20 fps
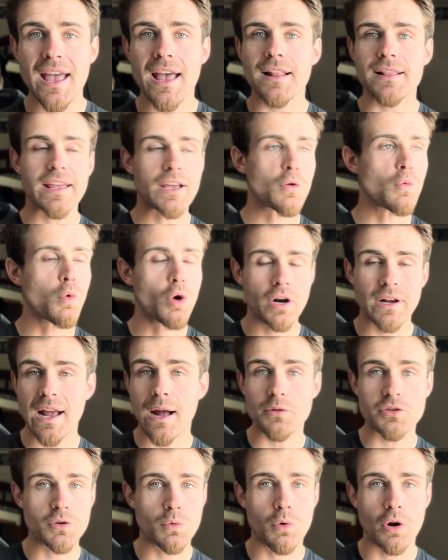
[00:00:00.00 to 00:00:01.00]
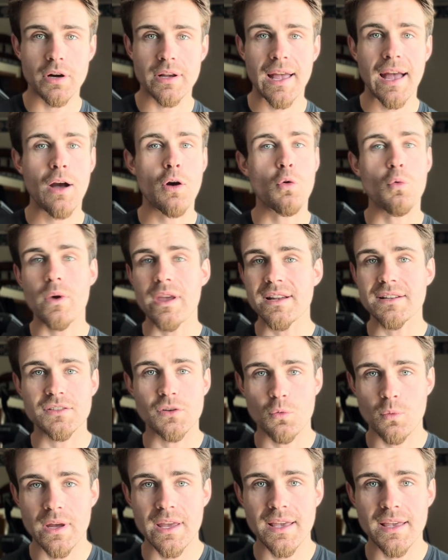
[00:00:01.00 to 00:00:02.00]
like workout to workout, week to
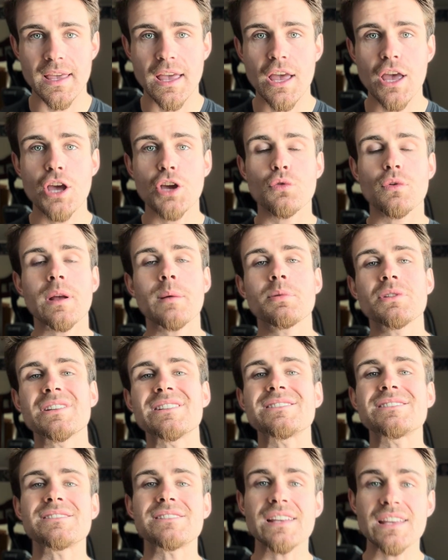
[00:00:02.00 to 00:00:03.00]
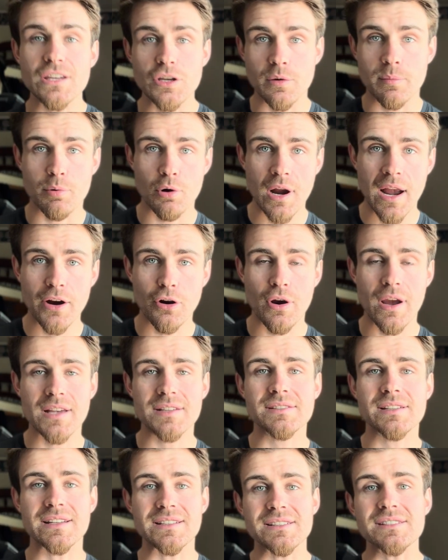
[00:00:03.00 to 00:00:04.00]
week, you're able to see your
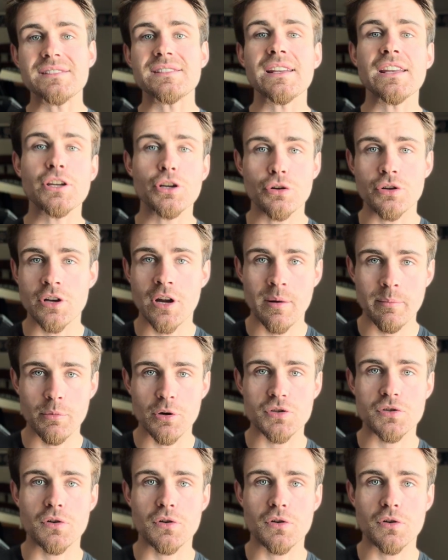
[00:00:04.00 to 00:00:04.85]
progress and see your numbers